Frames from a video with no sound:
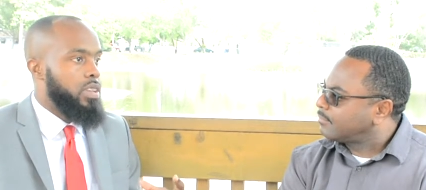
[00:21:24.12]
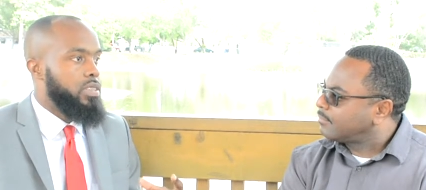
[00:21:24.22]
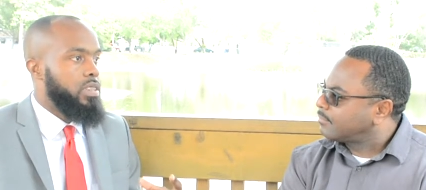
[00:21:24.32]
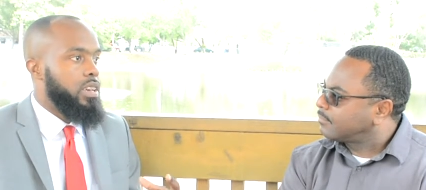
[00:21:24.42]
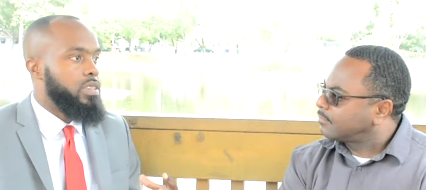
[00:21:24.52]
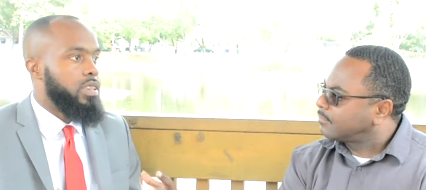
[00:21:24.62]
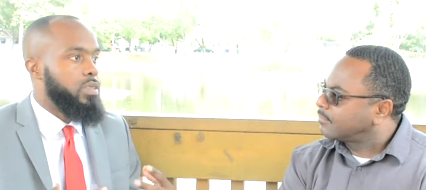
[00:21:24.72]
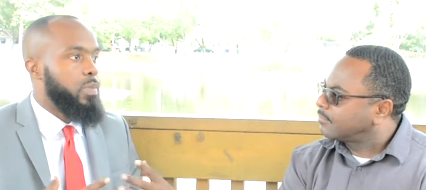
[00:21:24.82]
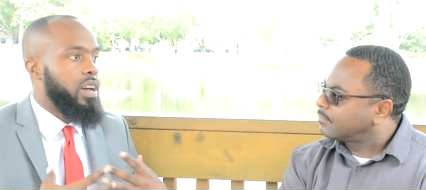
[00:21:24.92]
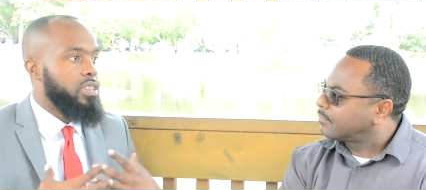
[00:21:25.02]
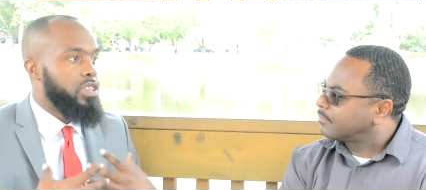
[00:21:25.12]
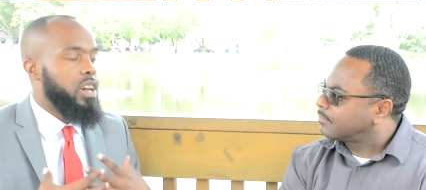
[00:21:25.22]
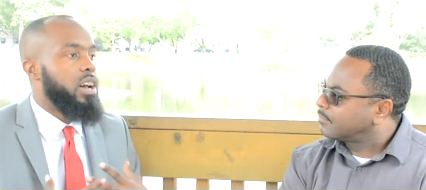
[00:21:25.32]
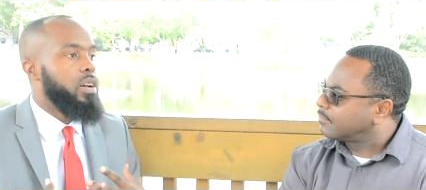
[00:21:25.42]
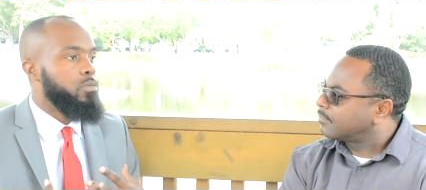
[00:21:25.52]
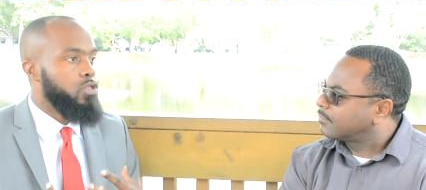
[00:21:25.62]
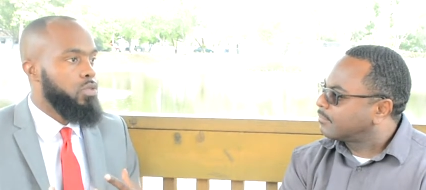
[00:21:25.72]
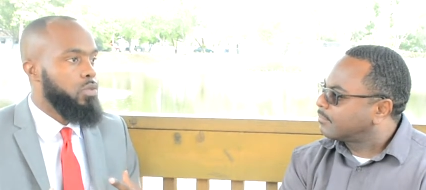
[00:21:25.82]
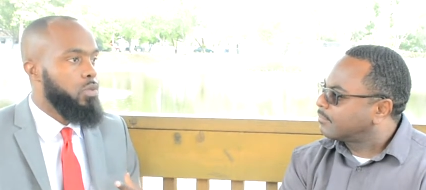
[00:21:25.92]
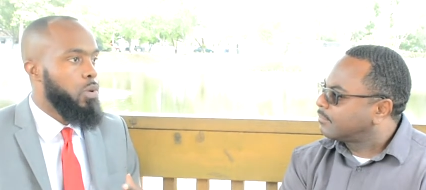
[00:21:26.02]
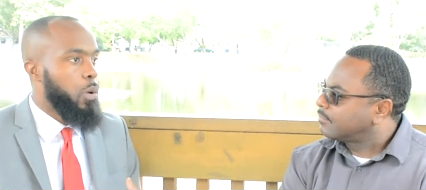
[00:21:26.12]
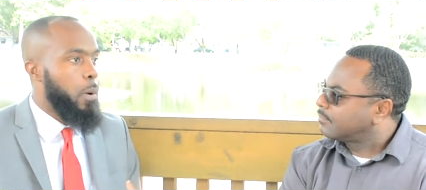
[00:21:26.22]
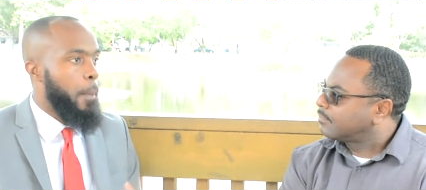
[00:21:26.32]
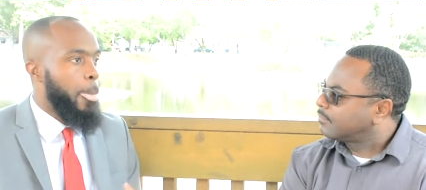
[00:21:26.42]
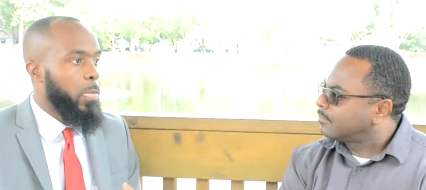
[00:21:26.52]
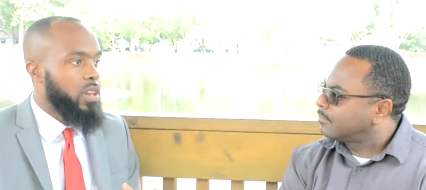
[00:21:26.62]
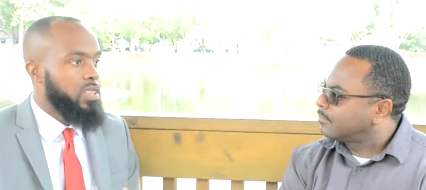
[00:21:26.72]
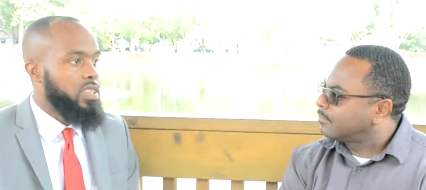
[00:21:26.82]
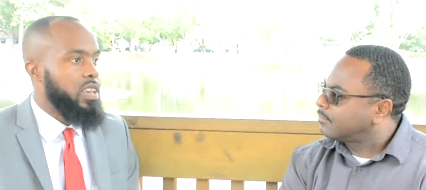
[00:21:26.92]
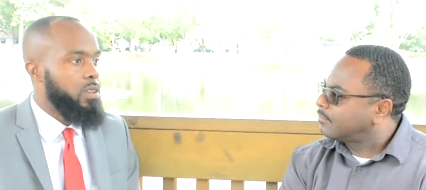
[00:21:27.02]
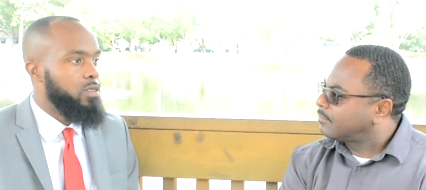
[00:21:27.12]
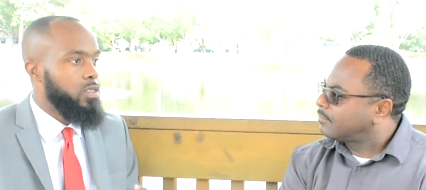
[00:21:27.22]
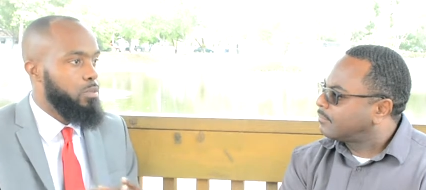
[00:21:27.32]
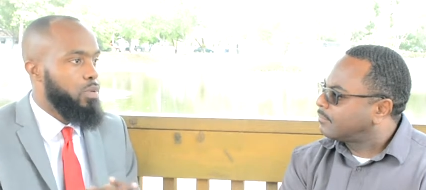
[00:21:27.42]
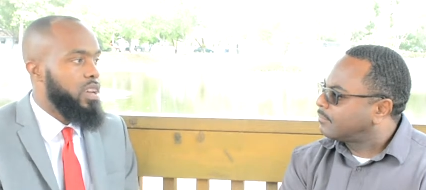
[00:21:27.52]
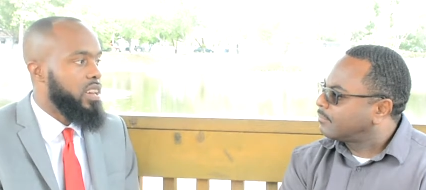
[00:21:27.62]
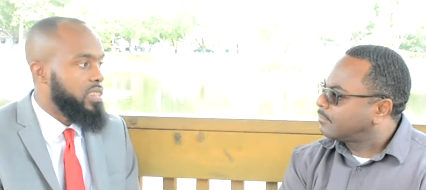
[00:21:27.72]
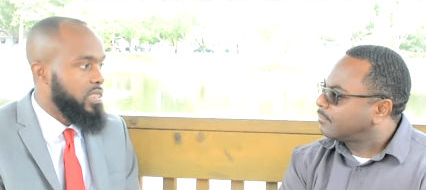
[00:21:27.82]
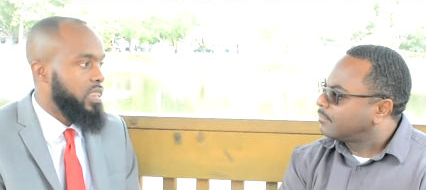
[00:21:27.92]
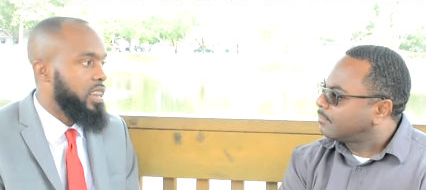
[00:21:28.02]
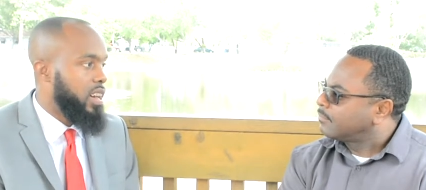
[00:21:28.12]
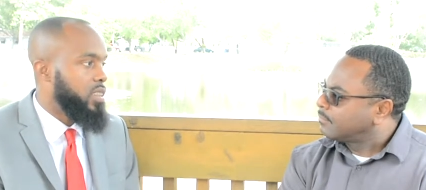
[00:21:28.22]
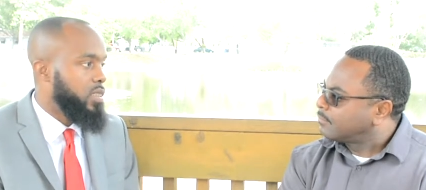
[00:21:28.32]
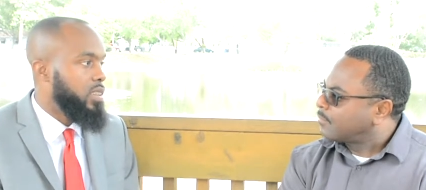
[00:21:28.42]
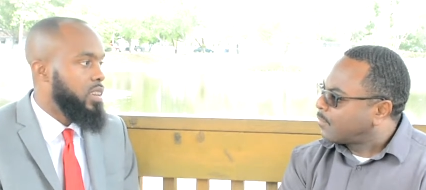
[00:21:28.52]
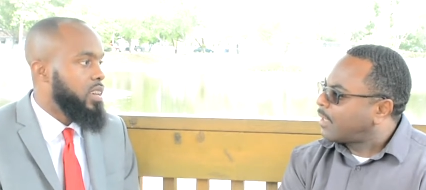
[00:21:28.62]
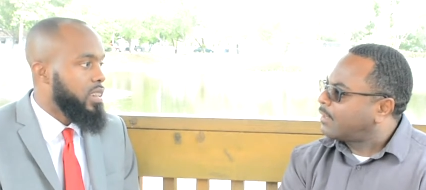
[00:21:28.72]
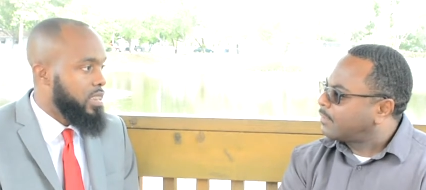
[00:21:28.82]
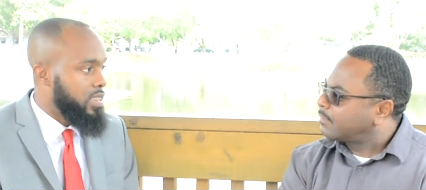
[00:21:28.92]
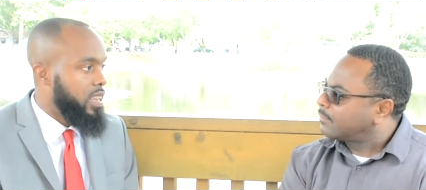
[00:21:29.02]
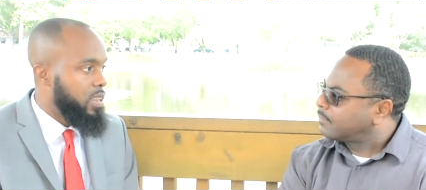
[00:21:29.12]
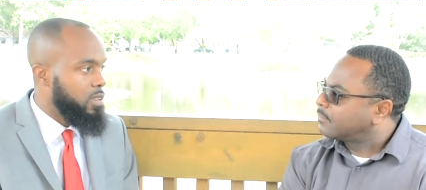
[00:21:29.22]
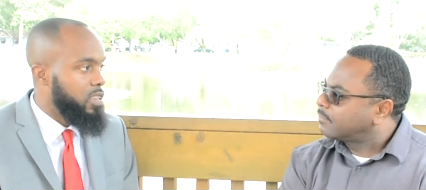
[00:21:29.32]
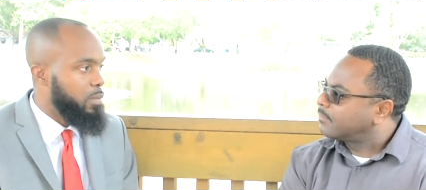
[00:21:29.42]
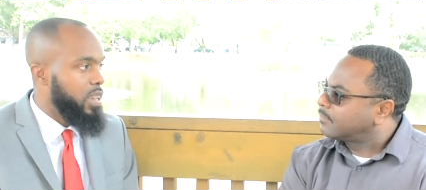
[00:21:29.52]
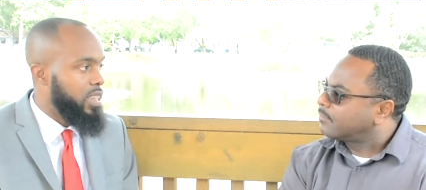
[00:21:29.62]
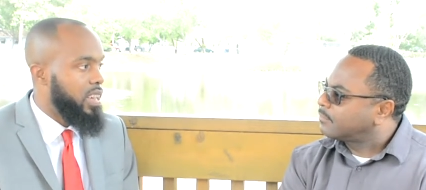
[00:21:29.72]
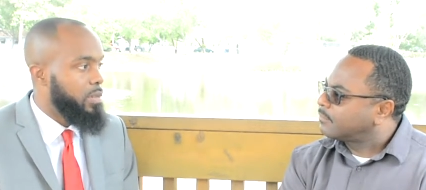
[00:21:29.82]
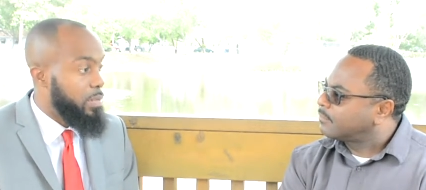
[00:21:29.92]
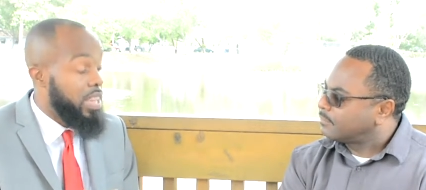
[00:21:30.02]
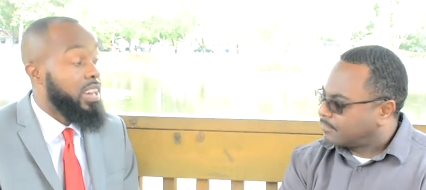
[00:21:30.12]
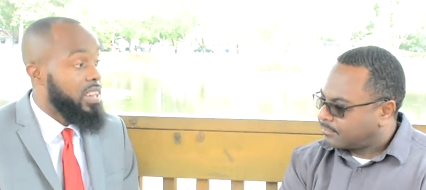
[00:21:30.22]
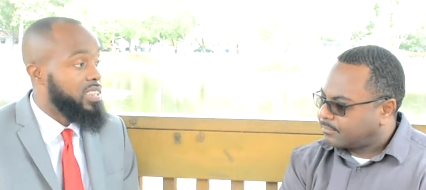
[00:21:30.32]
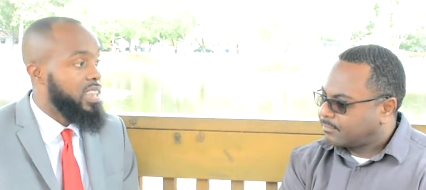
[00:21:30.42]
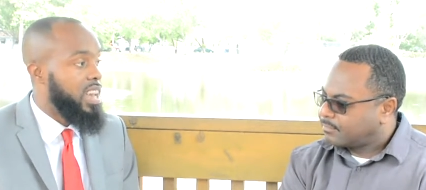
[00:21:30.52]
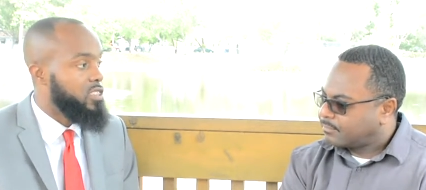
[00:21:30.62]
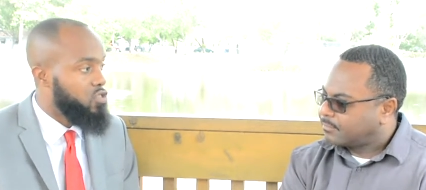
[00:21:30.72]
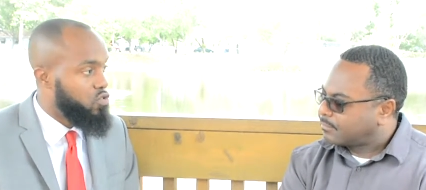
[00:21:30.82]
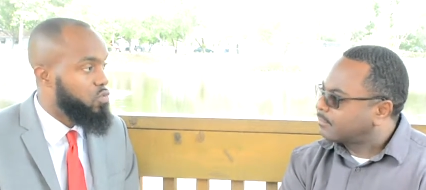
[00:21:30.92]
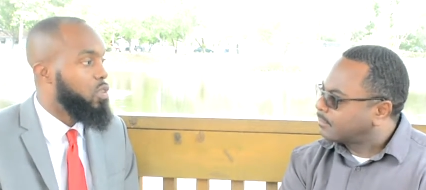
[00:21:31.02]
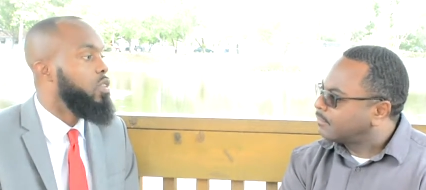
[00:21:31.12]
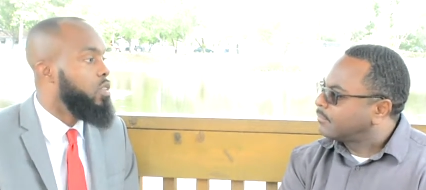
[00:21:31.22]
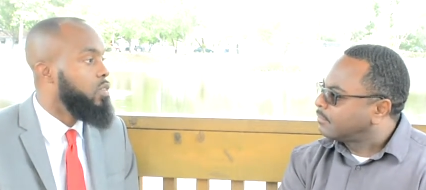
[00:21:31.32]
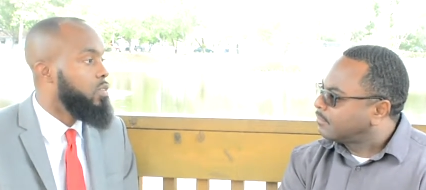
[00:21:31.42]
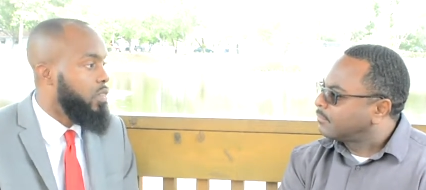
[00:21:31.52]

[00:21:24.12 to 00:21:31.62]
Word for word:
Speaker 1: it's it's it's my job to continue to bring us together. Right. Continue to make that make us that strong,